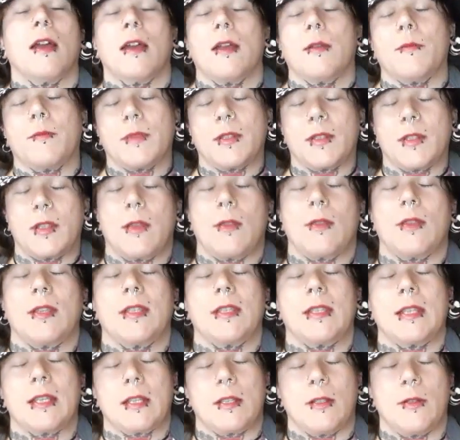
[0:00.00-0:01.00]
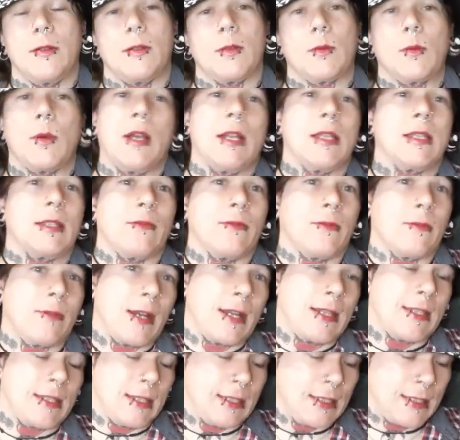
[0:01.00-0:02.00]
Um, so this includes words and
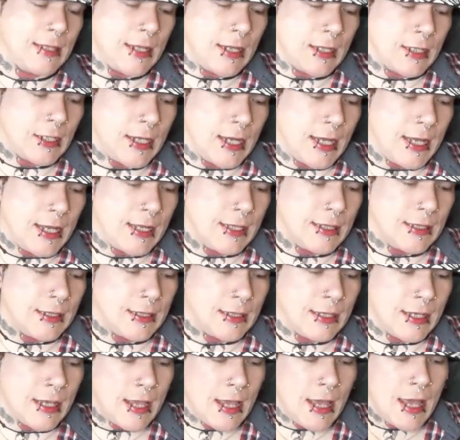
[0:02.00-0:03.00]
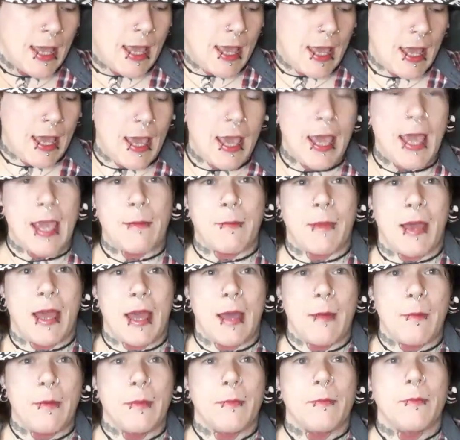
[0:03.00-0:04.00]
phrases such as
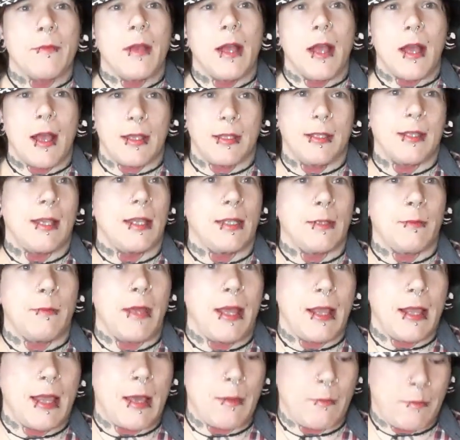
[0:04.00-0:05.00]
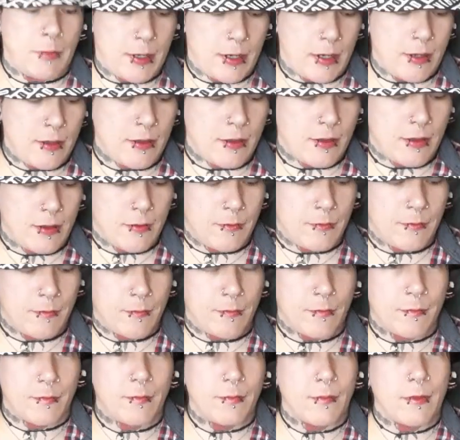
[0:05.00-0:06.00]
AMAB, assigned male at birth,
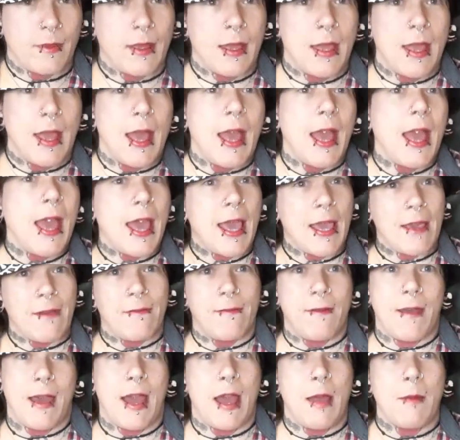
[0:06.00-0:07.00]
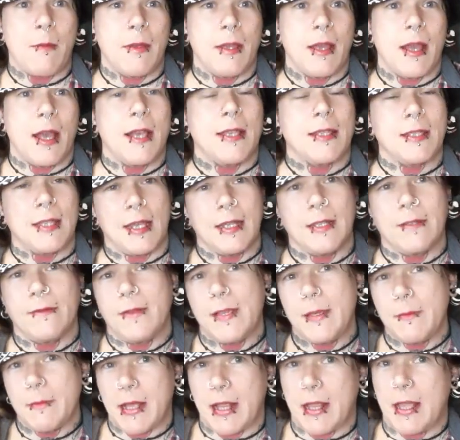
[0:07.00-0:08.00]
AFAB, assigned
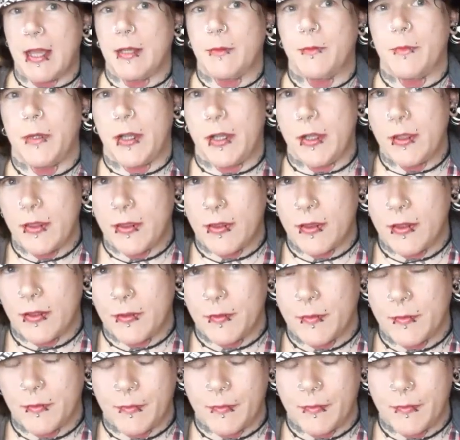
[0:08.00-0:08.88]
female at birth,